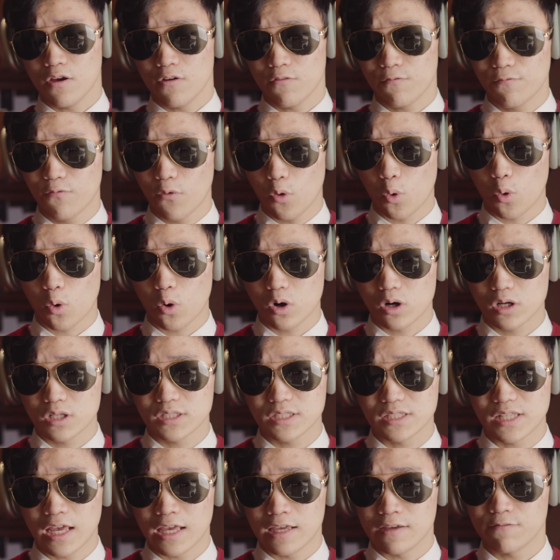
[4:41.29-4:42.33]
For,
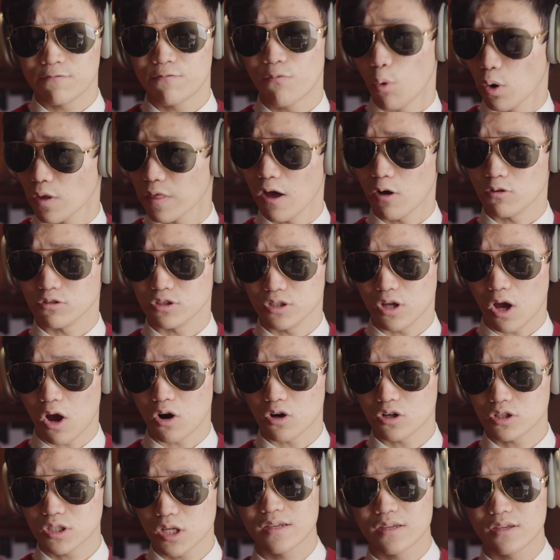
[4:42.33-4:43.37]
say,
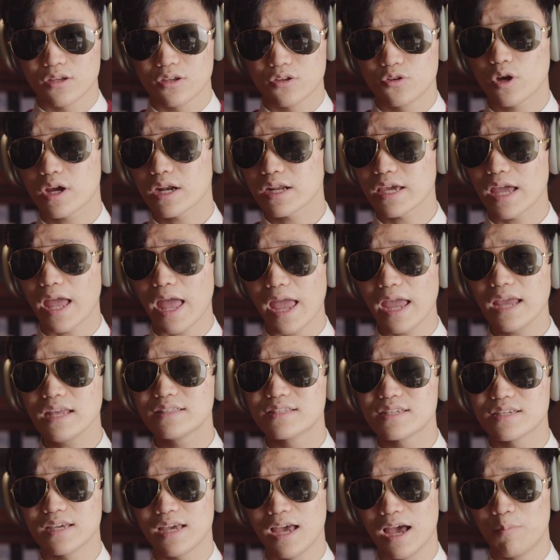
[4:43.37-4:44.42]
$4,000, you're getting
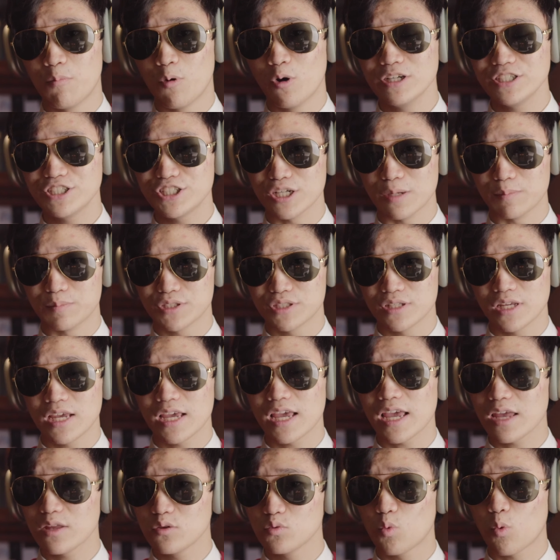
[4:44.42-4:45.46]
8 M1 chips
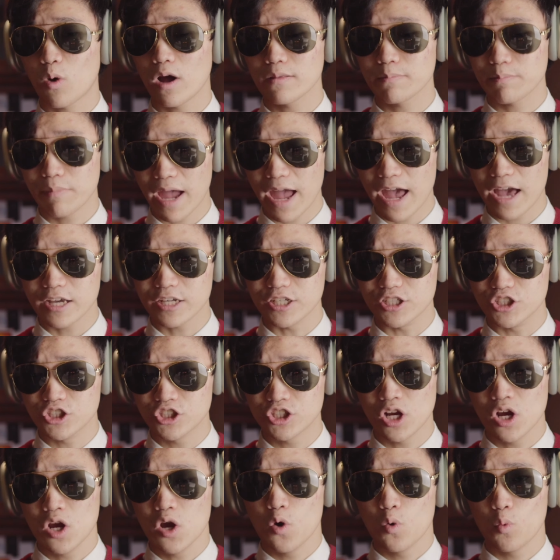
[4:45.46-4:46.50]
in one package,